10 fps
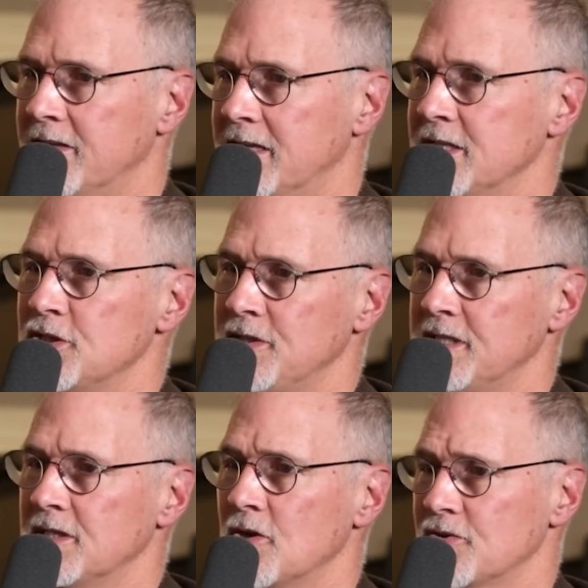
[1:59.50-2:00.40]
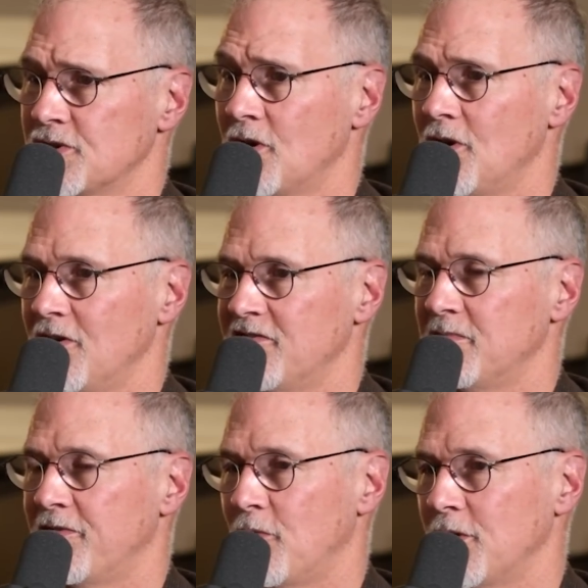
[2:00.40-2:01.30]
of things you need to go solve
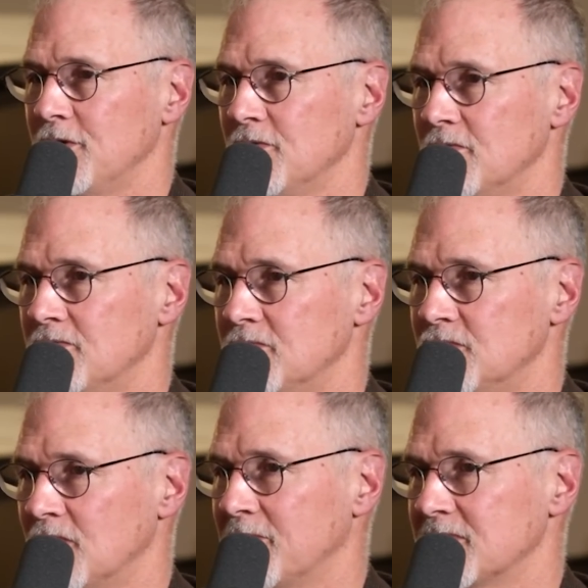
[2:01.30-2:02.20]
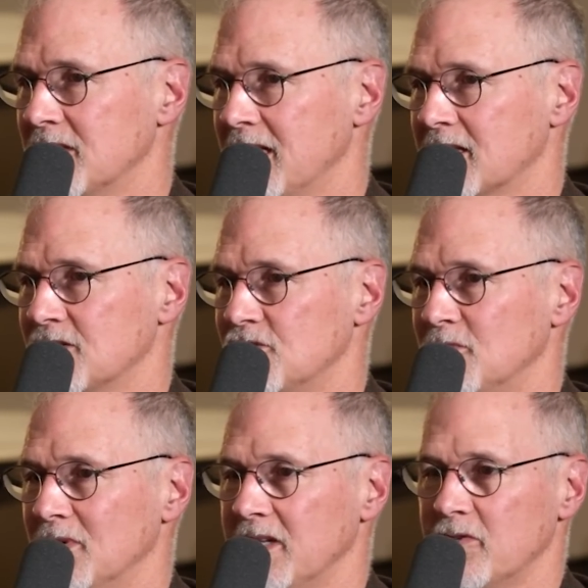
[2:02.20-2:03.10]
before you jump to that
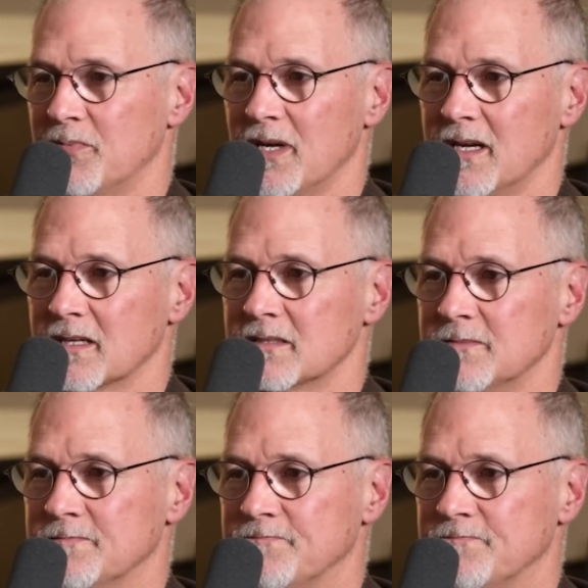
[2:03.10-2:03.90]
consumer level product.